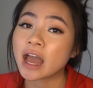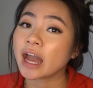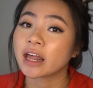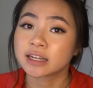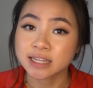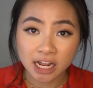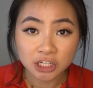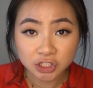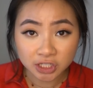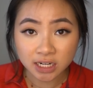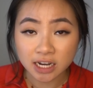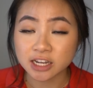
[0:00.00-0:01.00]
And
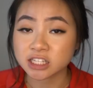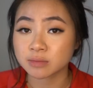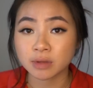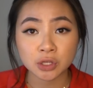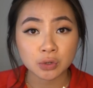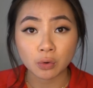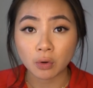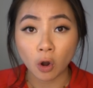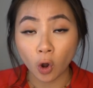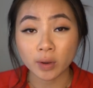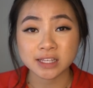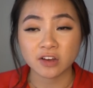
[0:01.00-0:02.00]
attention doesn't mean you
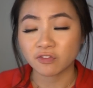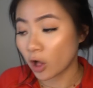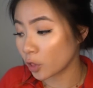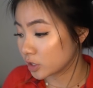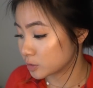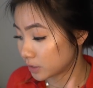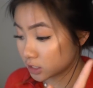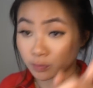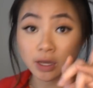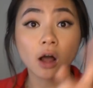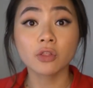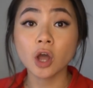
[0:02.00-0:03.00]
always have followers, because
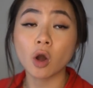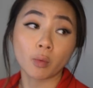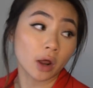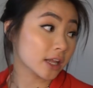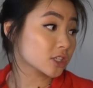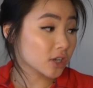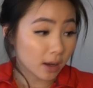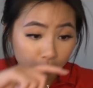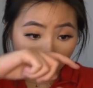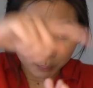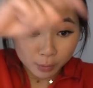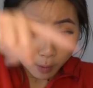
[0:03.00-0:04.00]
we all know on Instagram we
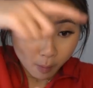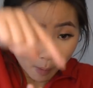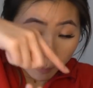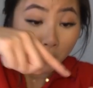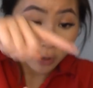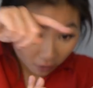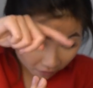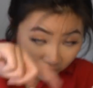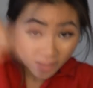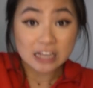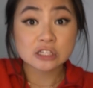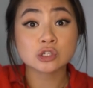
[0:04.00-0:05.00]
go boop, boop, boop, boop, we go
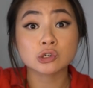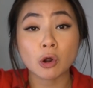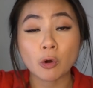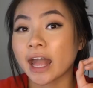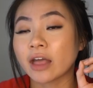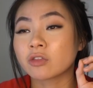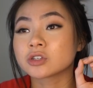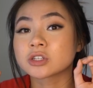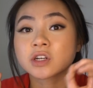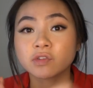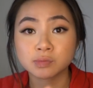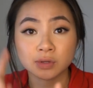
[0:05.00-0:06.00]
fast scroll. And there's a
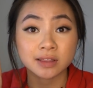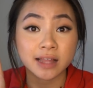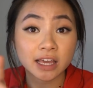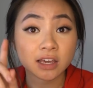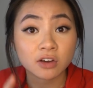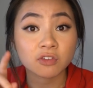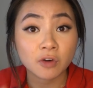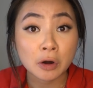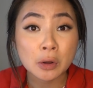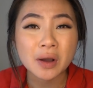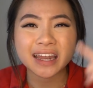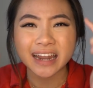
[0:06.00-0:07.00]
difference between liking a
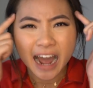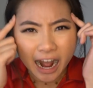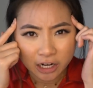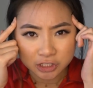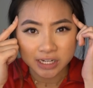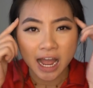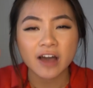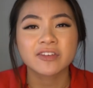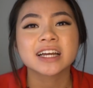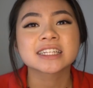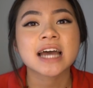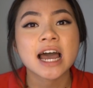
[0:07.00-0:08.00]
photo and actually
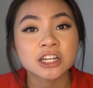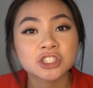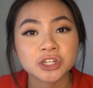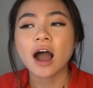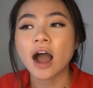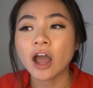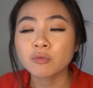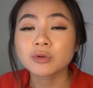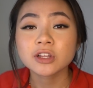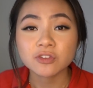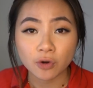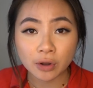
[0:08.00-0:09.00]
having attention. I
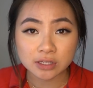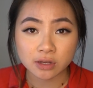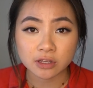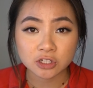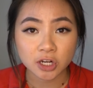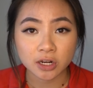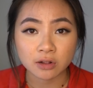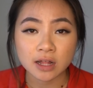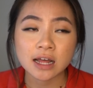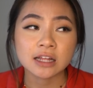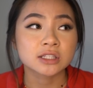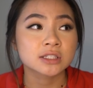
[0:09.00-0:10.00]
really focus on this channel
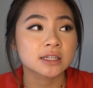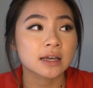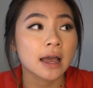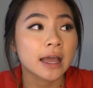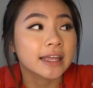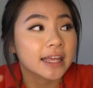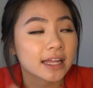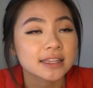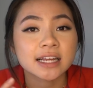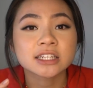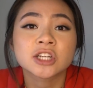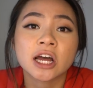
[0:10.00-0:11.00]
to get
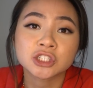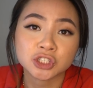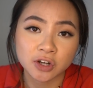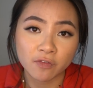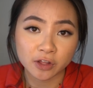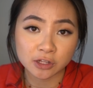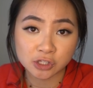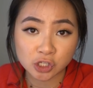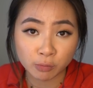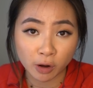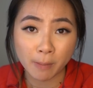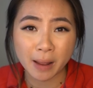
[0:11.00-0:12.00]
the attention of the
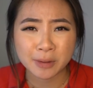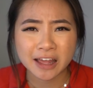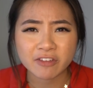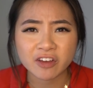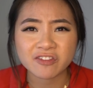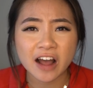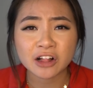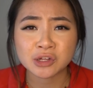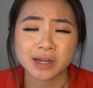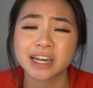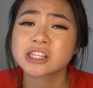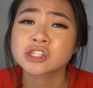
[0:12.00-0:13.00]
consumer by giving
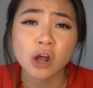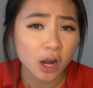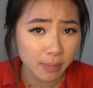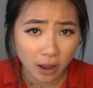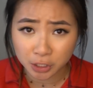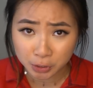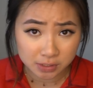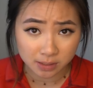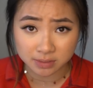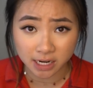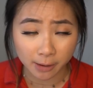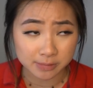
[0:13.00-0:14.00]
value. It is not about you
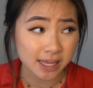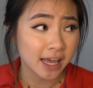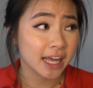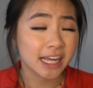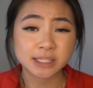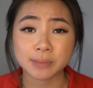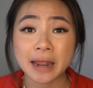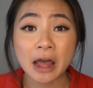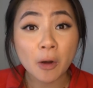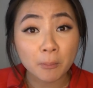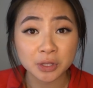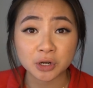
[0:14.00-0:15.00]
sometimes. It's about
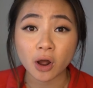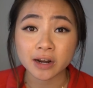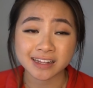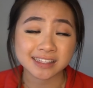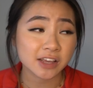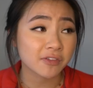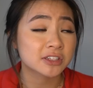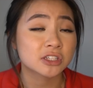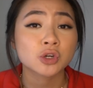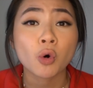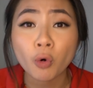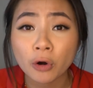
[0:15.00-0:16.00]
helping your audience, giving
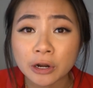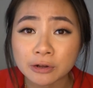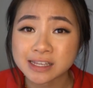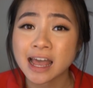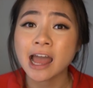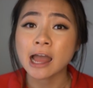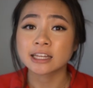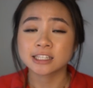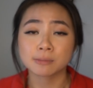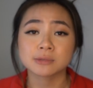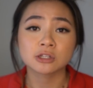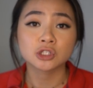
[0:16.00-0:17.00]
tutorials,
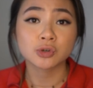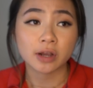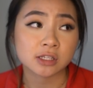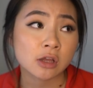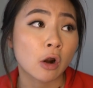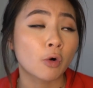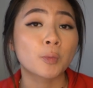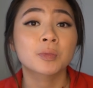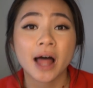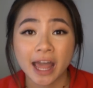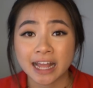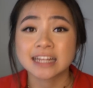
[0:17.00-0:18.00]
tips and tricks,
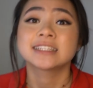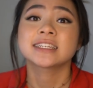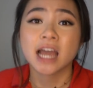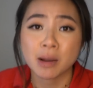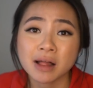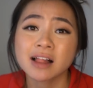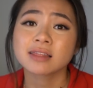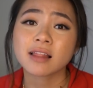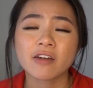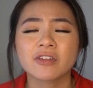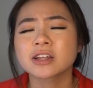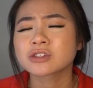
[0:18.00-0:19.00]
replying, DM,
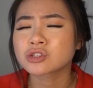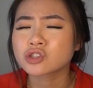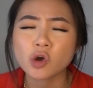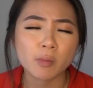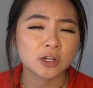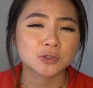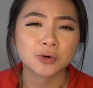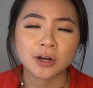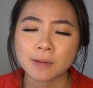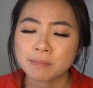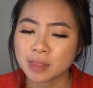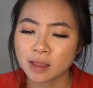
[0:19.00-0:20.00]
live. It is so much work.